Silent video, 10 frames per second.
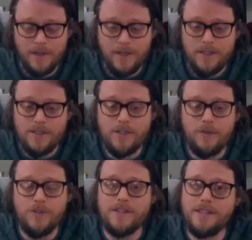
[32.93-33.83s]
So
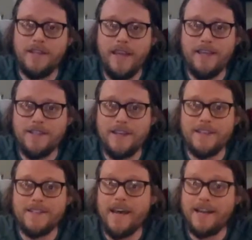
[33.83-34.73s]
just in case that
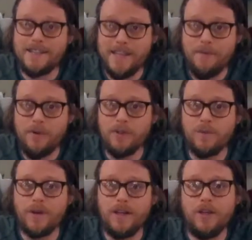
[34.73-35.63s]
it's not assembled,
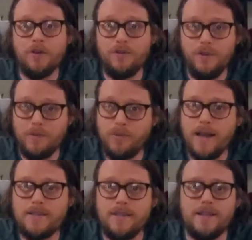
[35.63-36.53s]
we're going to go through the
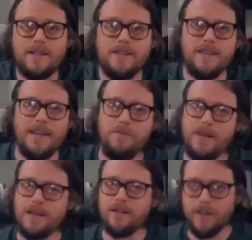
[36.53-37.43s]
process because it can be
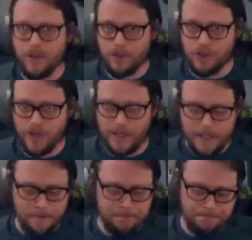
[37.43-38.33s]
a little
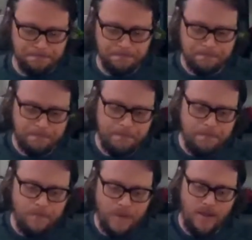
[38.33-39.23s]
tricky.
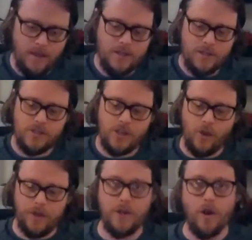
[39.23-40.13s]
So
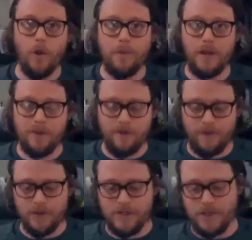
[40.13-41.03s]
when you open up your
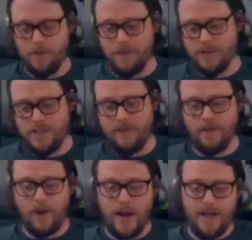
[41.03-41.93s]
Foldscope, you'll see a
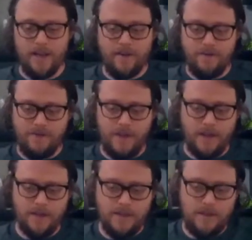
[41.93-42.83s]
variety of
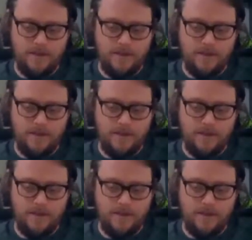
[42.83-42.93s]
things.